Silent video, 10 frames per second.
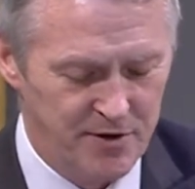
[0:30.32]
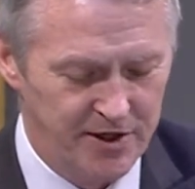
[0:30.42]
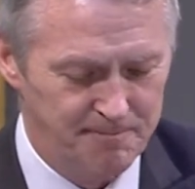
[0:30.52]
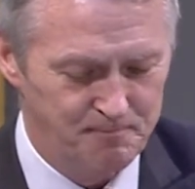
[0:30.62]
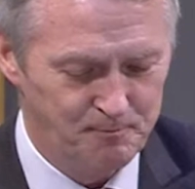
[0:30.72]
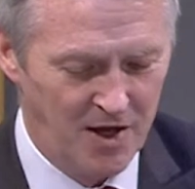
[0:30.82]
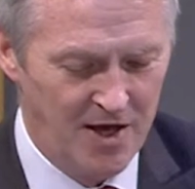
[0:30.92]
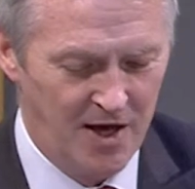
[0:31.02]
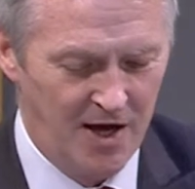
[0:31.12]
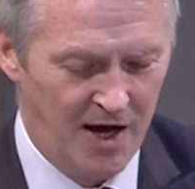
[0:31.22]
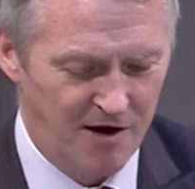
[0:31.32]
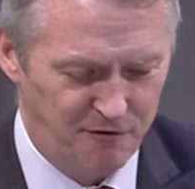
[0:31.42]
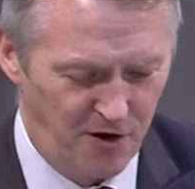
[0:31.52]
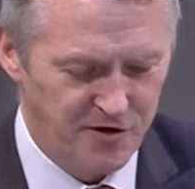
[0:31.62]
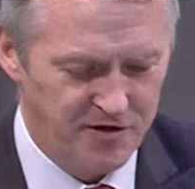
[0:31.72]
of the Welsh
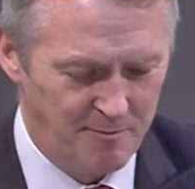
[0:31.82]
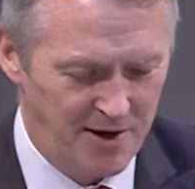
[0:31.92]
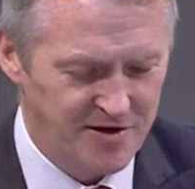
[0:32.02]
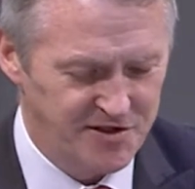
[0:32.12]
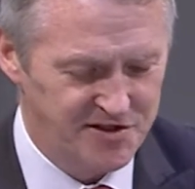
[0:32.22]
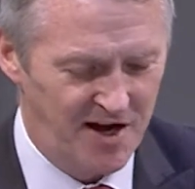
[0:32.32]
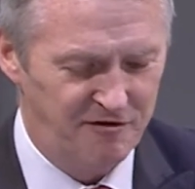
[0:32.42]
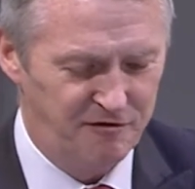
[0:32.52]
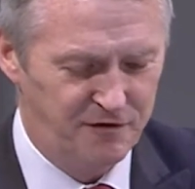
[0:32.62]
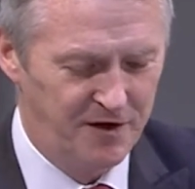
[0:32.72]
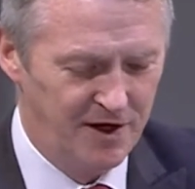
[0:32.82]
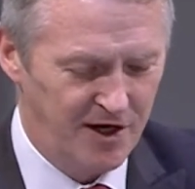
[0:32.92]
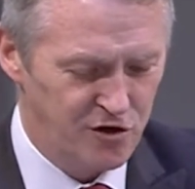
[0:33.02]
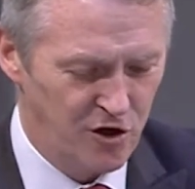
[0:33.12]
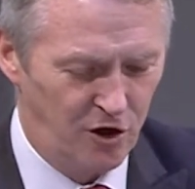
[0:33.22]
cultural calendar to their
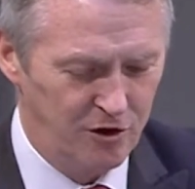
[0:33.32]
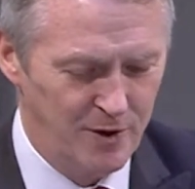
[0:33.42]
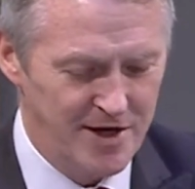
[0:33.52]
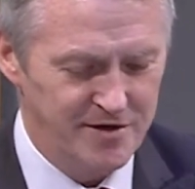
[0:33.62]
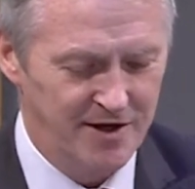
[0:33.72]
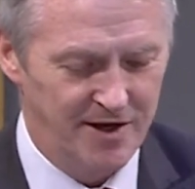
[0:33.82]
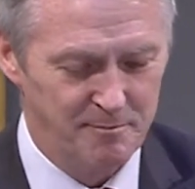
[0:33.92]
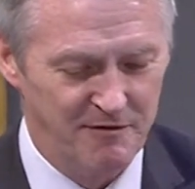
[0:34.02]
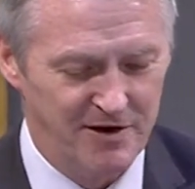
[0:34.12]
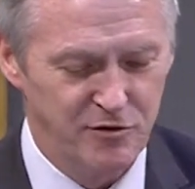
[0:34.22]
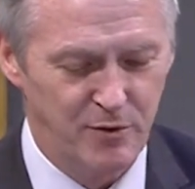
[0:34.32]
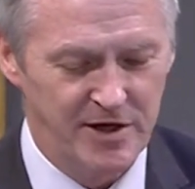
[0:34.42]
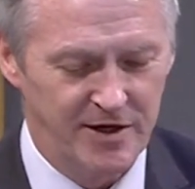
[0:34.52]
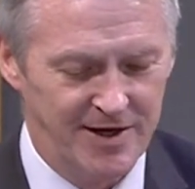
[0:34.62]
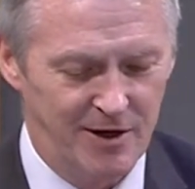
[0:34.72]
hearts.
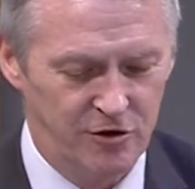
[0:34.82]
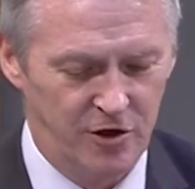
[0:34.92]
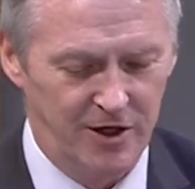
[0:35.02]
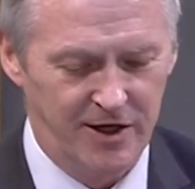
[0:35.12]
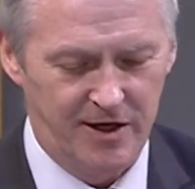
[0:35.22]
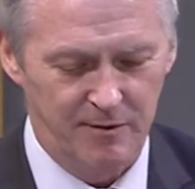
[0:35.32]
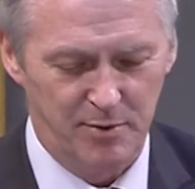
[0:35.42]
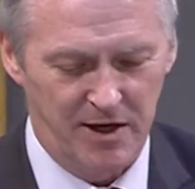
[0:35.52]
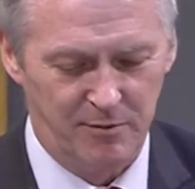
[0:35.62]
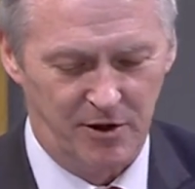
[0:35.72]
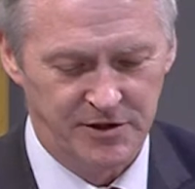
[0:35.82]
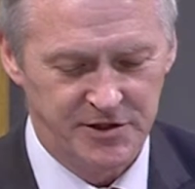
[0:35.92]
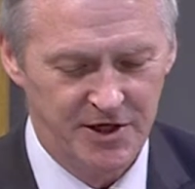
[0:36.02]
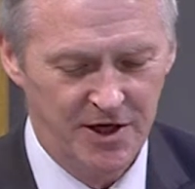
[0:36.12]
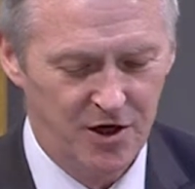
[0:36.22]
The way in which the
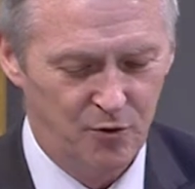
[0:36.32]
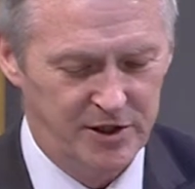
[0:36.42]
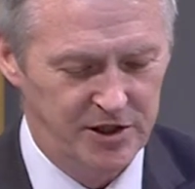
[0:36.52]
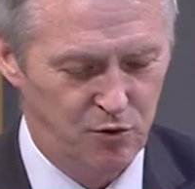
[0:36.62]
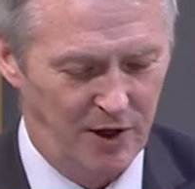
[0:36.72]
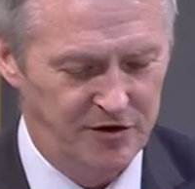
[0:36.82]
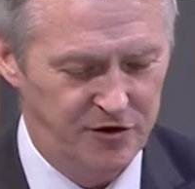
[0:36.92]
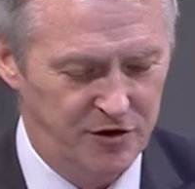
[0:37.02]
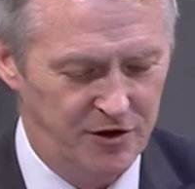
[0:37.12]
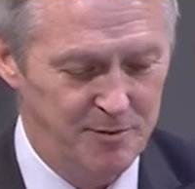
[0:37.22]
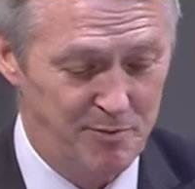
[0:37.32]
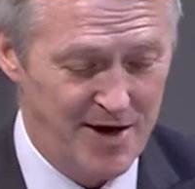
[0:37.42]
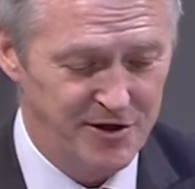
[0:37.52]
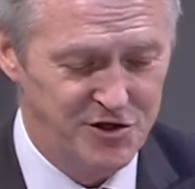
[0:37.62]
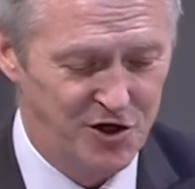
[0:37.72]
staff and management and
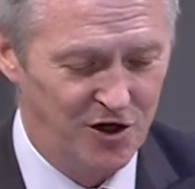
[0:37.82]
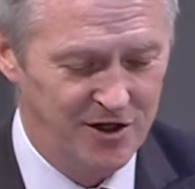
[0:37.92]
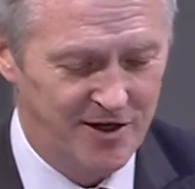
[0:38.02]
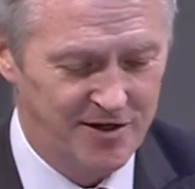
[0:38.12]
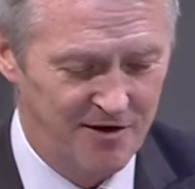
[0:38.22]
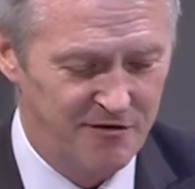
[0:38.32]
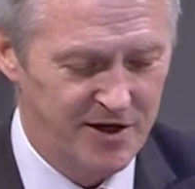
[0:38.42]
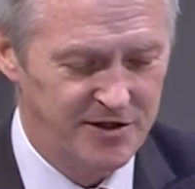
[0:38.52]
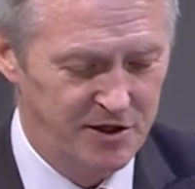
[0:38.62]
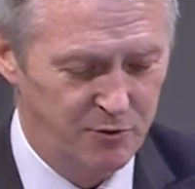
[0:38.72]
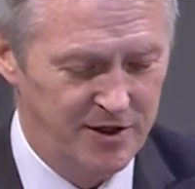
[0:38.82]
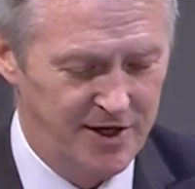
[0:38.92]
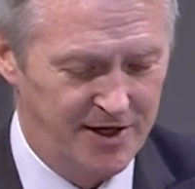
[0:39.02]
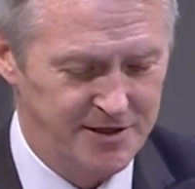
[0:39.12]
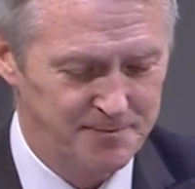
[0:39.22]
students of
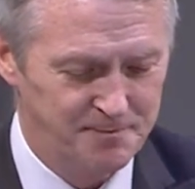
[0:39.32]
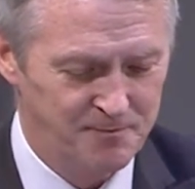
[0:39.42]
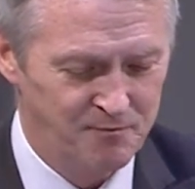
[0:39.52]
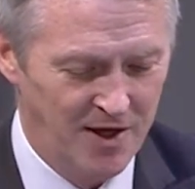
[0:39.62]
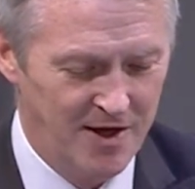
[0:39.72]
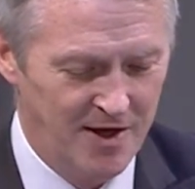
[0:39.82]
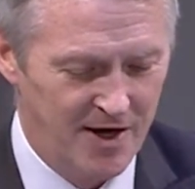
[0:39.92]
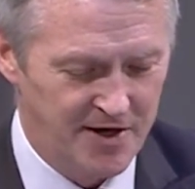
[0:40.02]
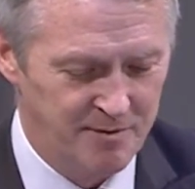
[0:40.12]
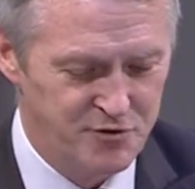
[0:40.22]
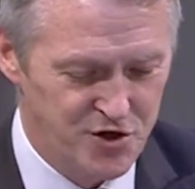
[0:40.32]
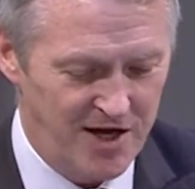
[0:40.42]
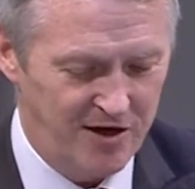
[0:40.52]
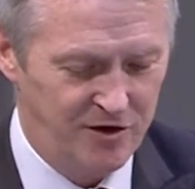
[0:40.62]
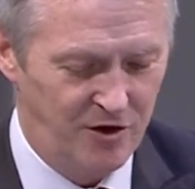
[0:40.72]
Bridgend College
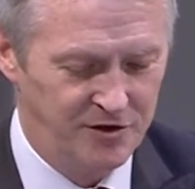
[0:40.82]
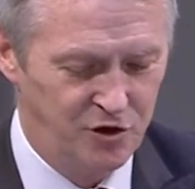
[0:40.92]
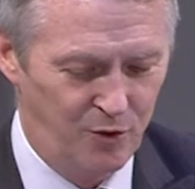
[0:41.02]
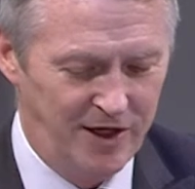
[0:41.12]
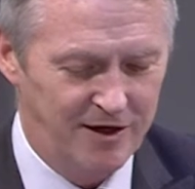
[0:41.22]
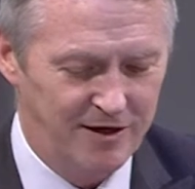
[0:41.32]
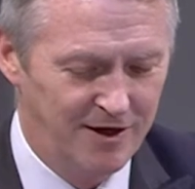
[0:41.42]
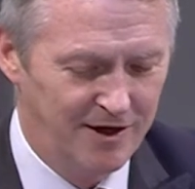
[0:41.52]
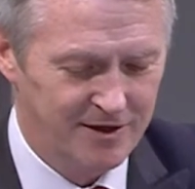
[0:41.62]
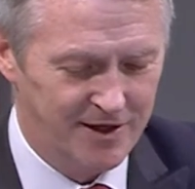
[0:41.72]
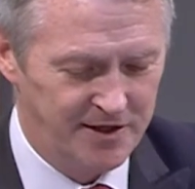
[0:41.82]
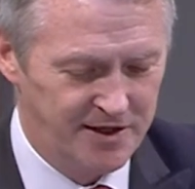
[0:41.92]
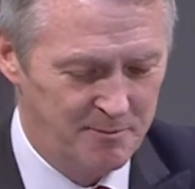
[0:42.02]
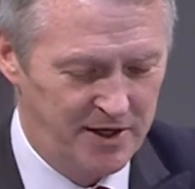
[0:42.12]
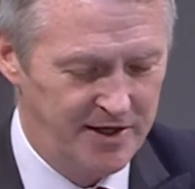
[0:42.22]
have worked so hard in
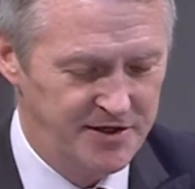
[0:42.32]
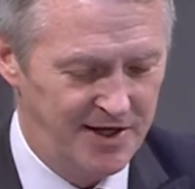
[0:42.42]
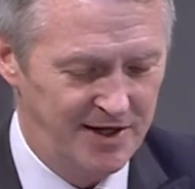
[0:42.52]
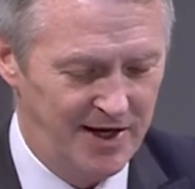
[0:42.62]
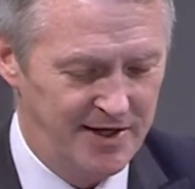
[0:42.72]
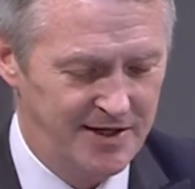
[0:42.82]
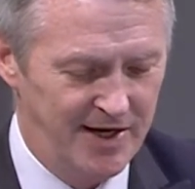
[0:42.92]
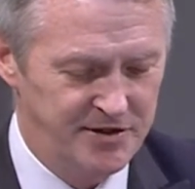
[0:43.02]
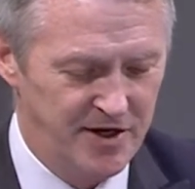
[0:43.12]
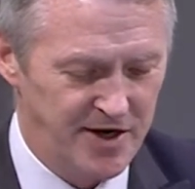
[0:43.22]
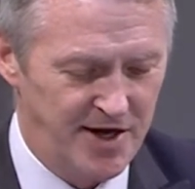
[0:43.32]
preparation for the event,